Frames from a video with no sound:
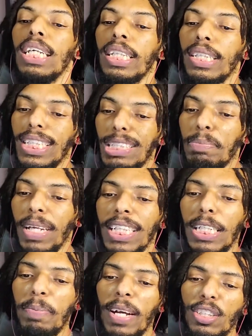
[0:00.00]
This
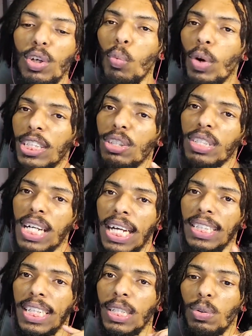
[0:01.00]
mainly depends on what your
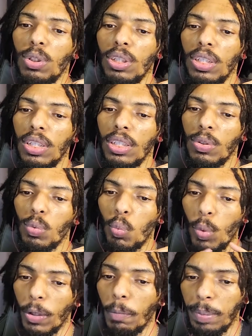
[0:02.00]
content
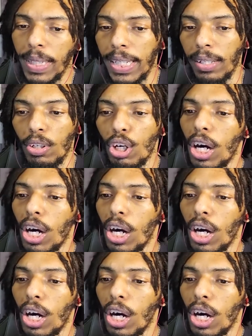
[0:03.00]
will be.